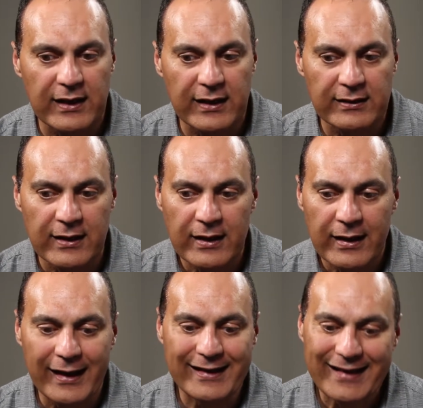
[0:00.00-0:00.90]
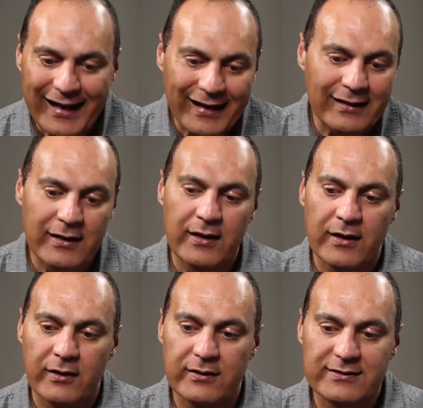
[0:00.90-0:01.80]
And again,
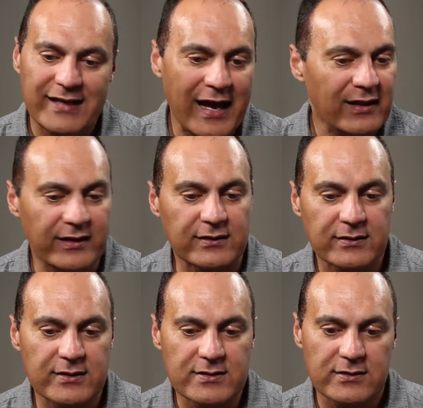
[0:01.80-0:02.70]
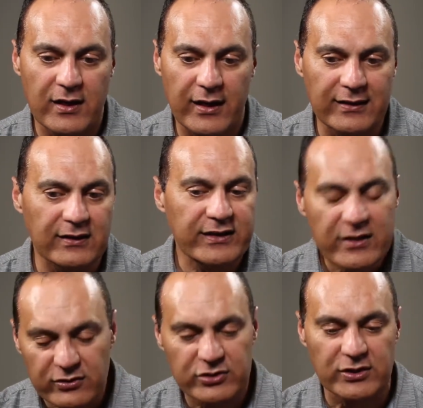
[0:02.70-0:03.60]
the talent is not, and the
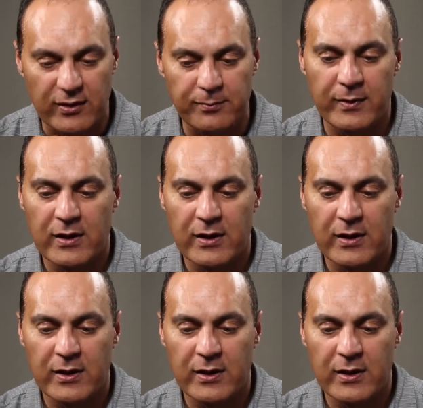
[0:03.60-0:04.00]
leadership